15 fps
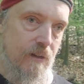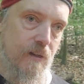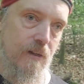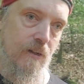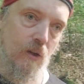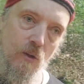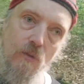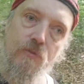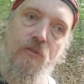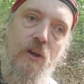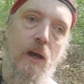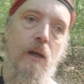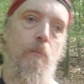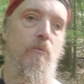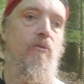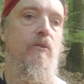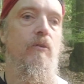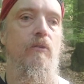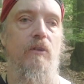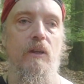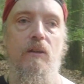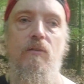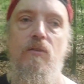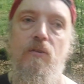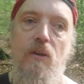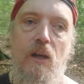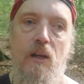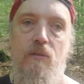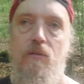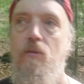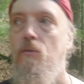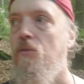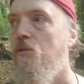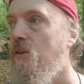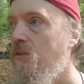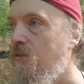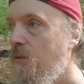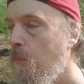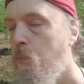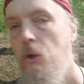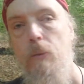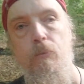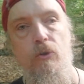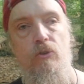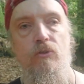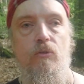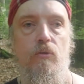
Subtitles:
a lot of times in the internet you see some preppers